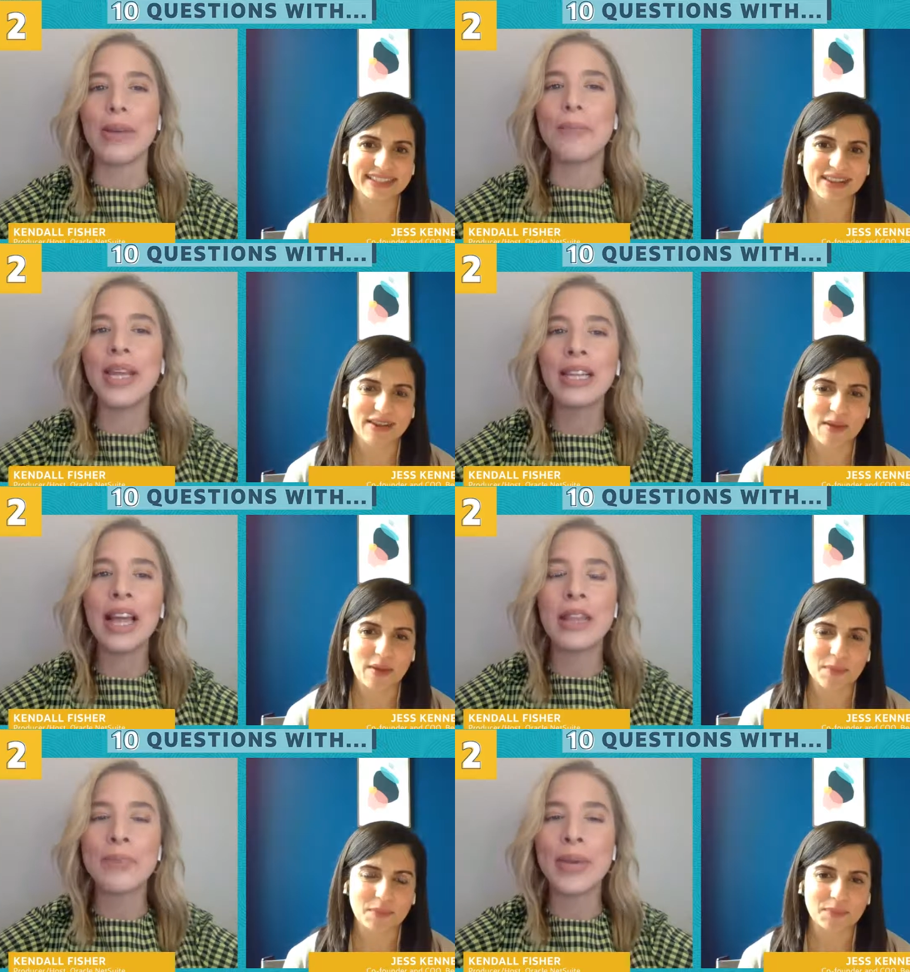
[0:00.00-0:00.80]
Speaker 1: three.
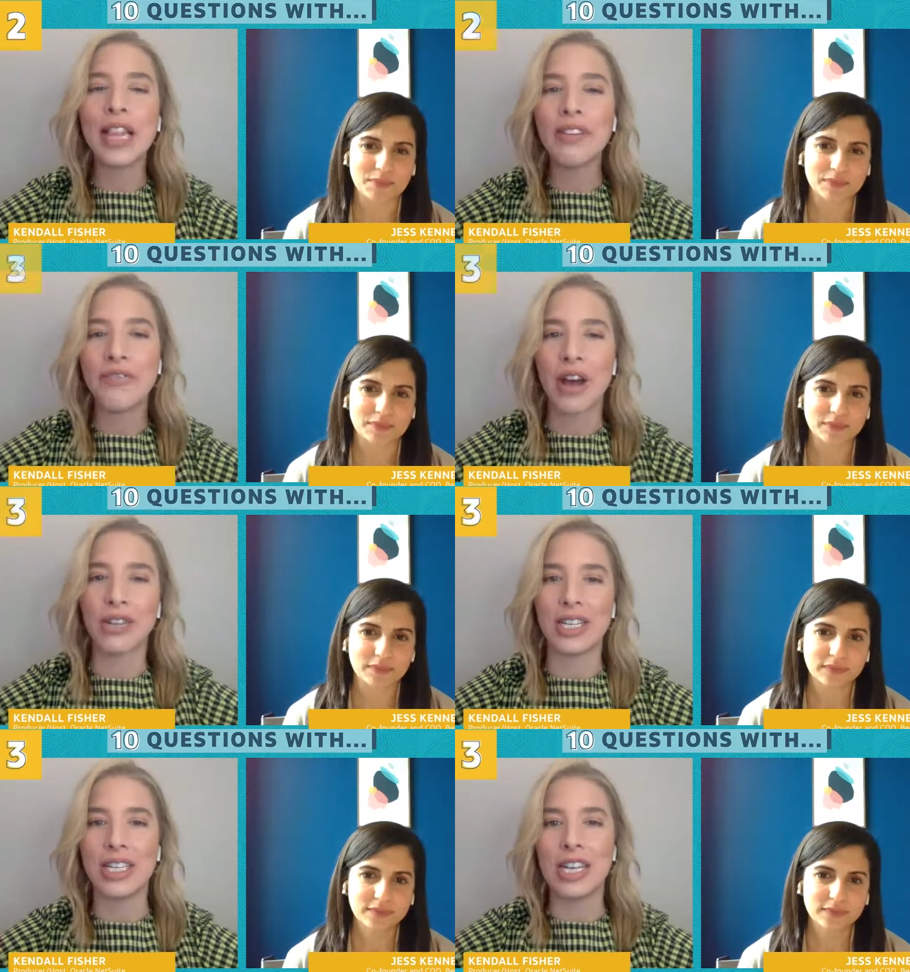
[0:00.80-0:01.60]
Beeline, the
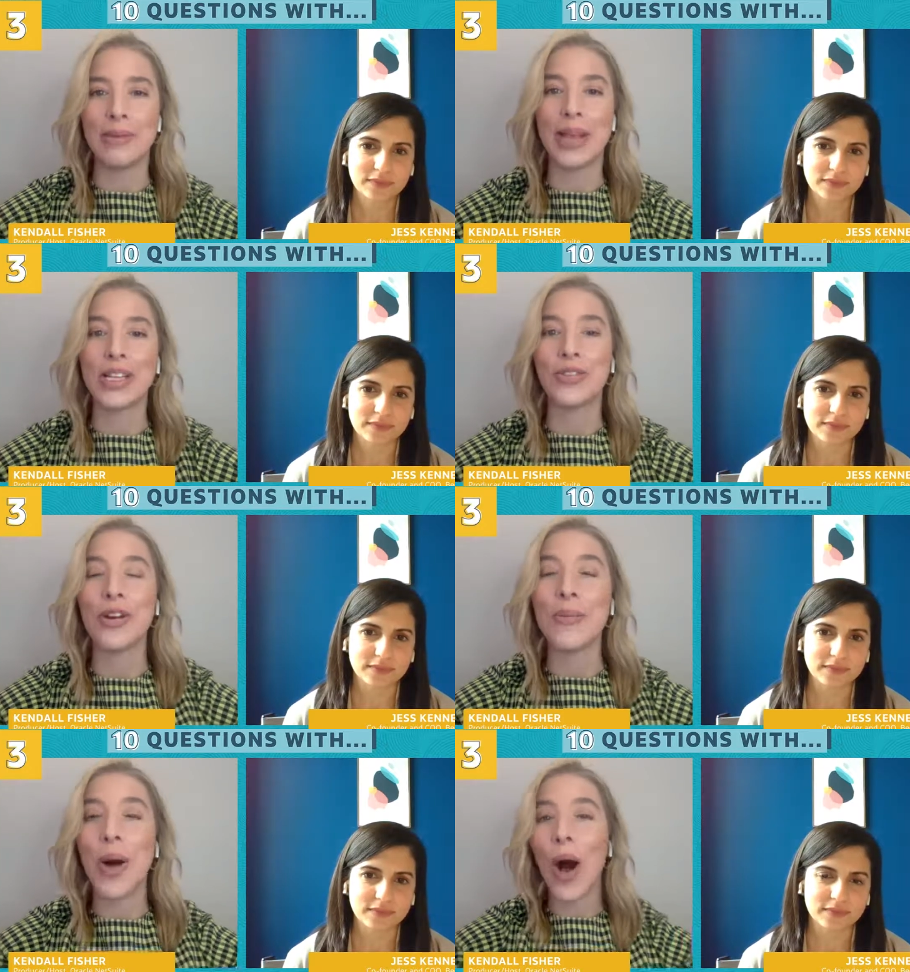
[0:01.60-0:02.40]
Beeline founding team
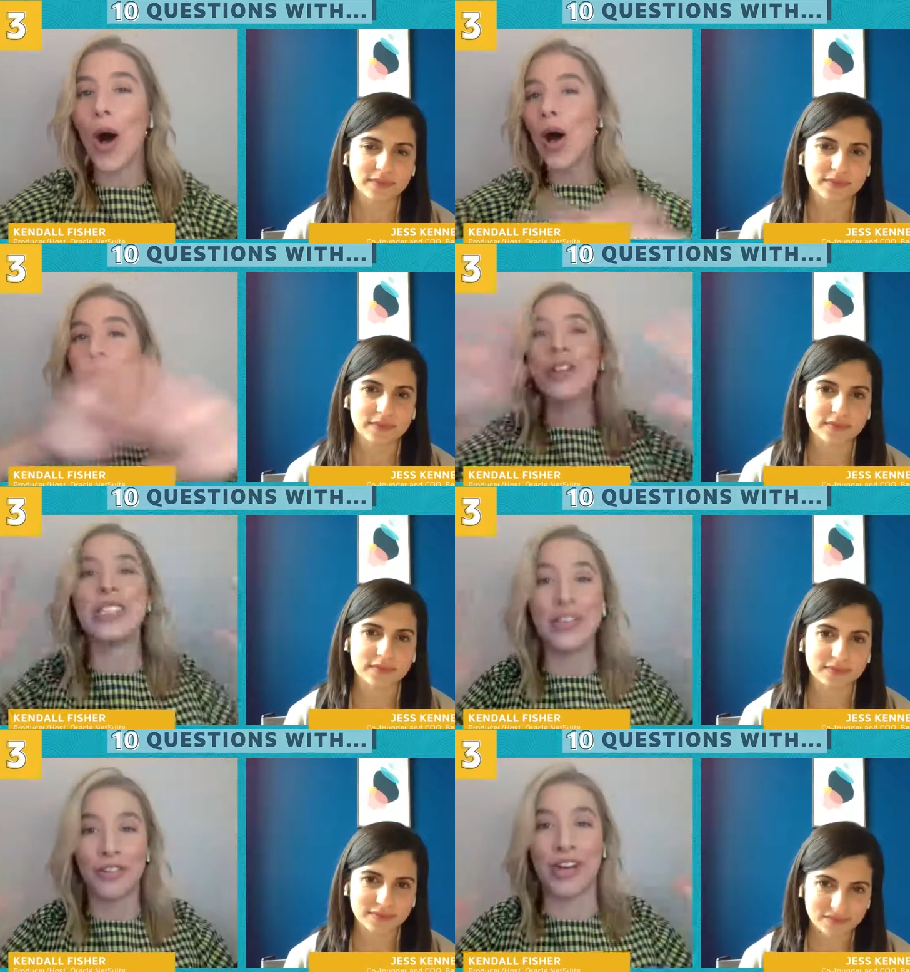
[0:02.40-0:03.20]
is from
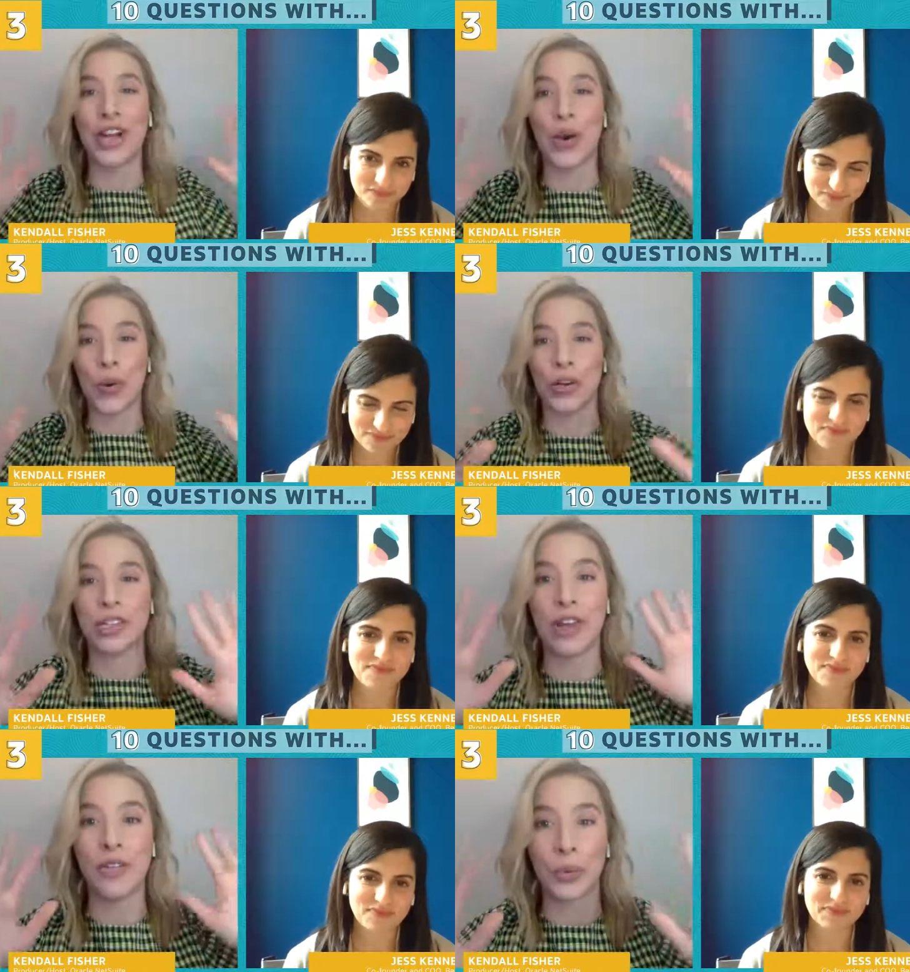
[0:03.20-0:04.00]
all different
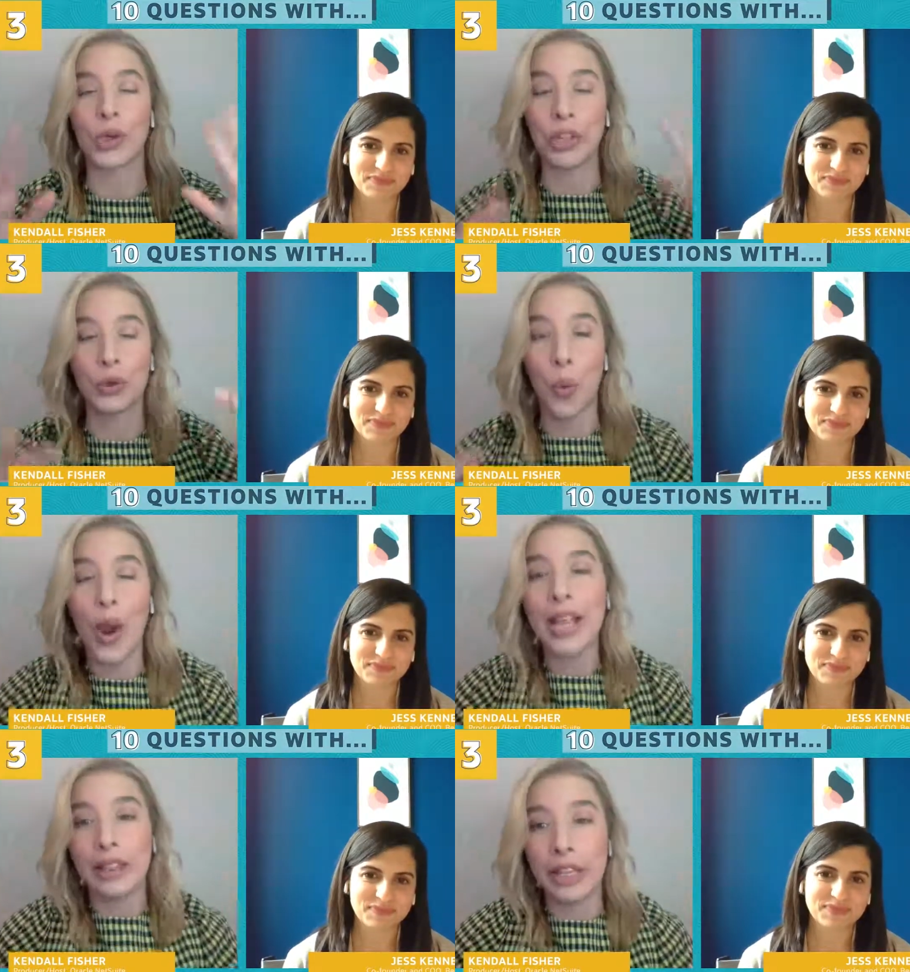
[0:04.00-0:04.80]
corners of the
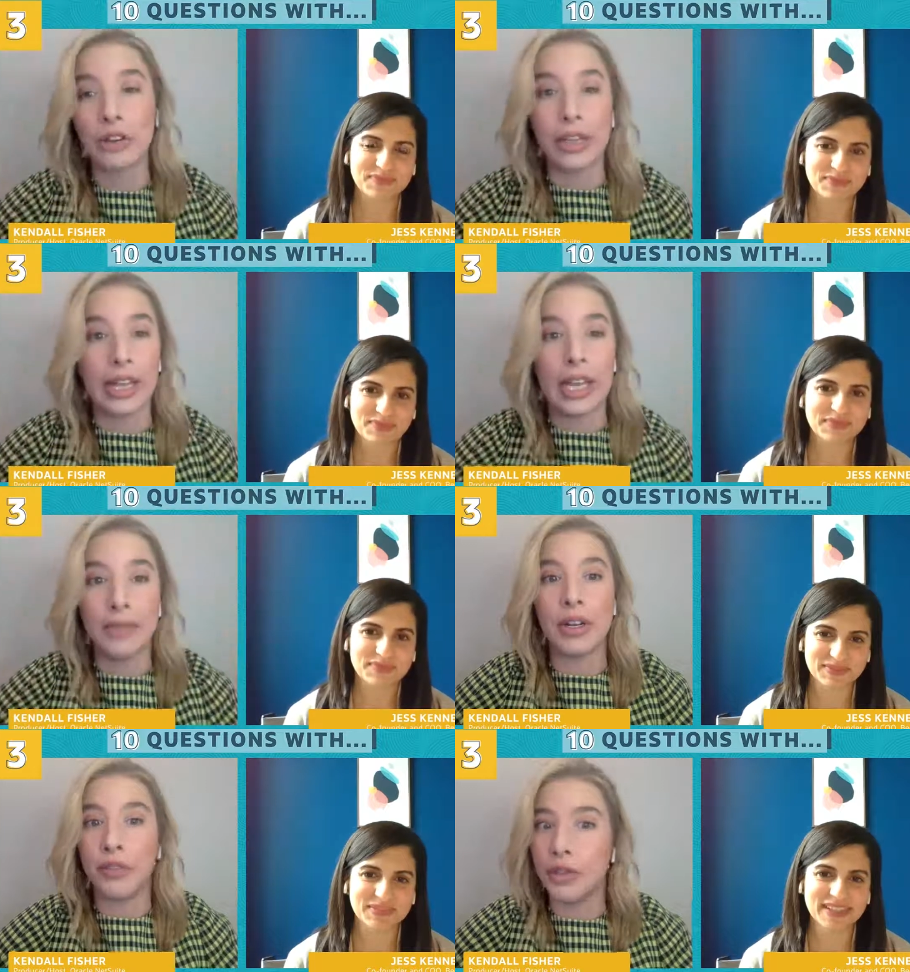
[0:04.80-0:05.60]
world, quite
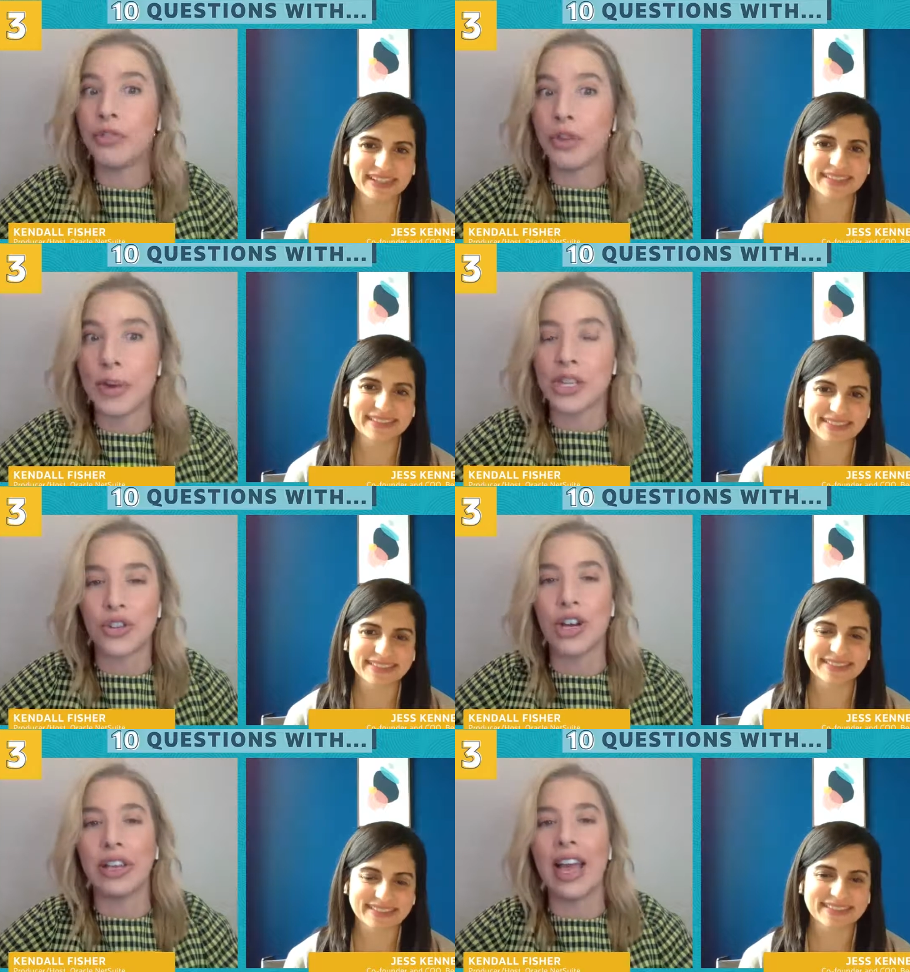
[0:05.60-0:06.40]
literally, even a few from
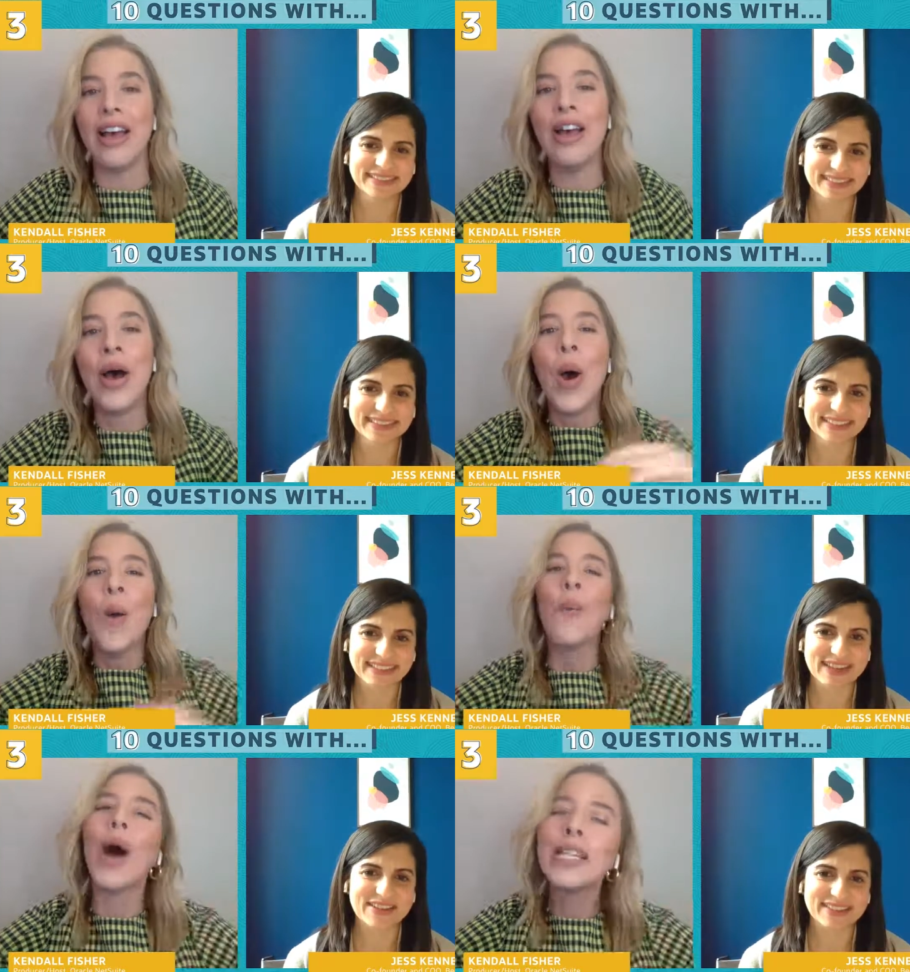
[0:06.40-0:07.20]
Australia.
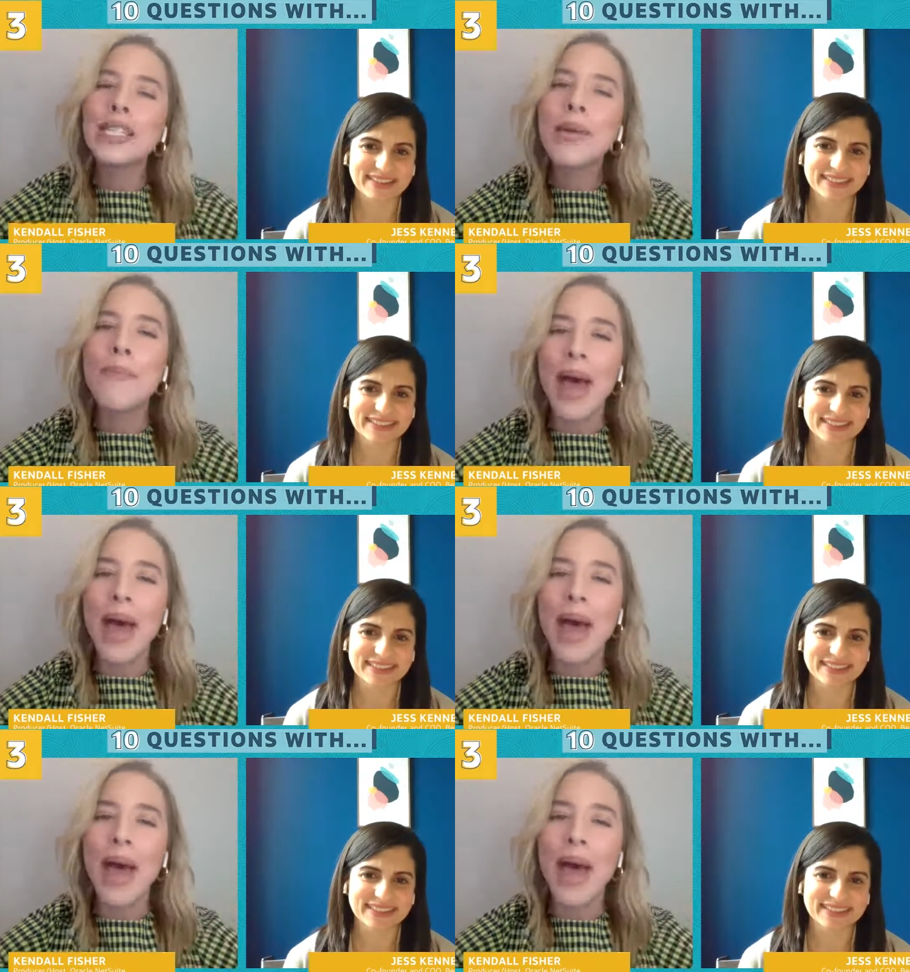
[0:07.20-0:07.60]
What's